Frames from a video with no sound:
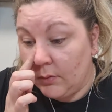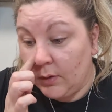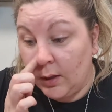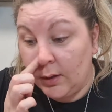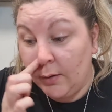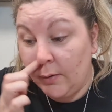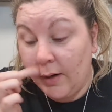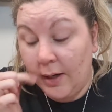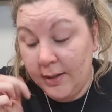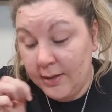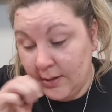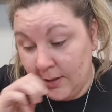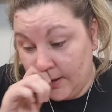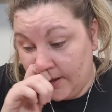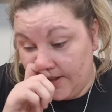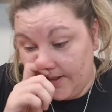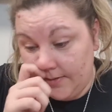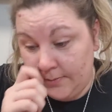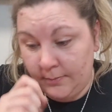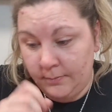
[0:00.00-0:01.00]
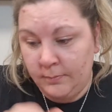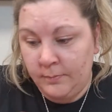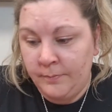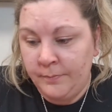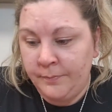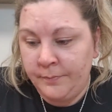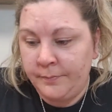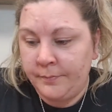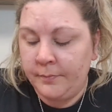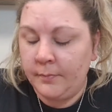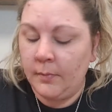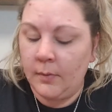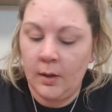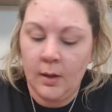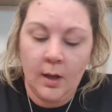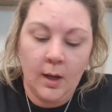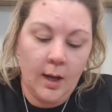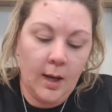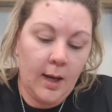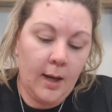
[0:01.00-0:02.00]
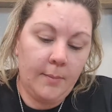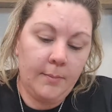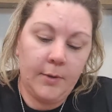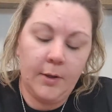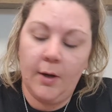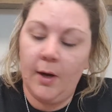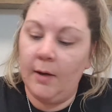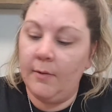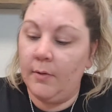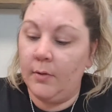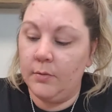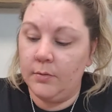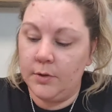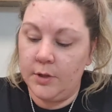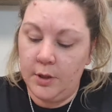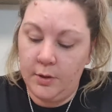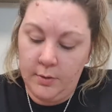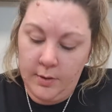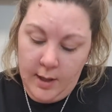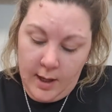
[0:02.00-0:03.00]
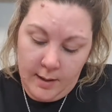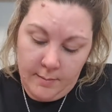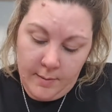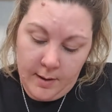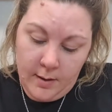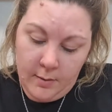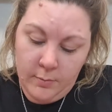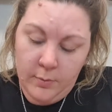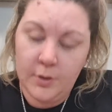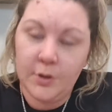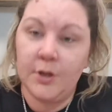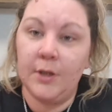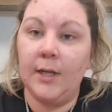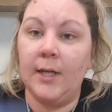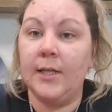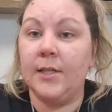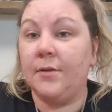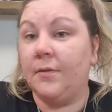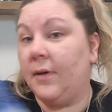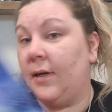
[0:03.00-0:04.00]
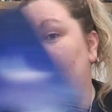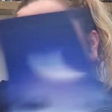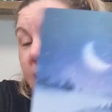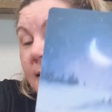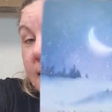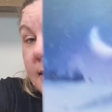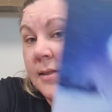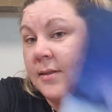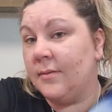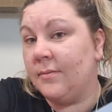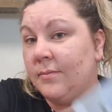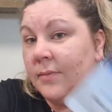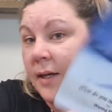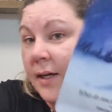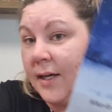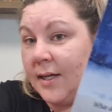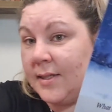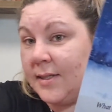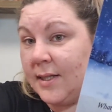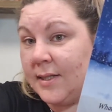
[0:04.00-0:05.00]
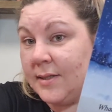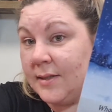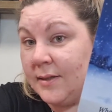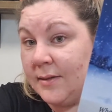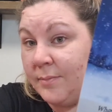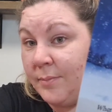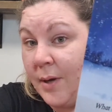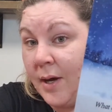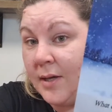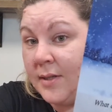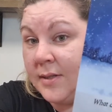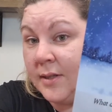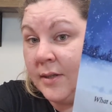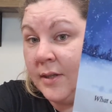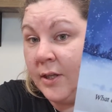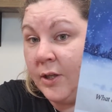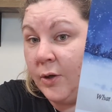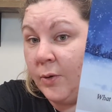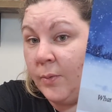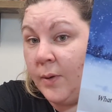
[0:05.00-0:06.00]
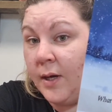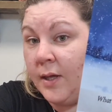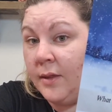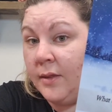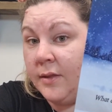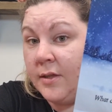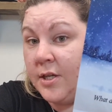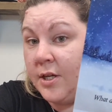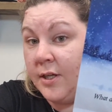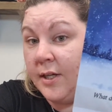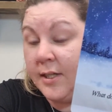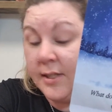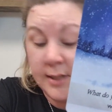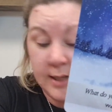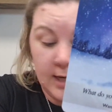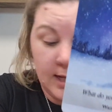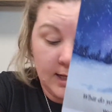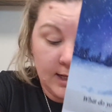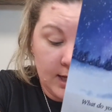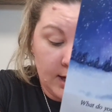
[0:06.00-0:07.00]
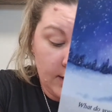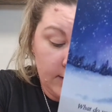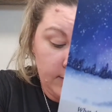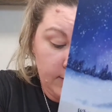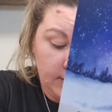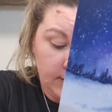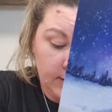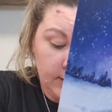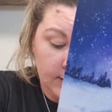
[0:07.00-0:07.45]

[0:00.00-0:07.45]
You're right, it's not. You have, oh, two came out. What do you need to release? Like, is this person that you're with? Do you need to let go?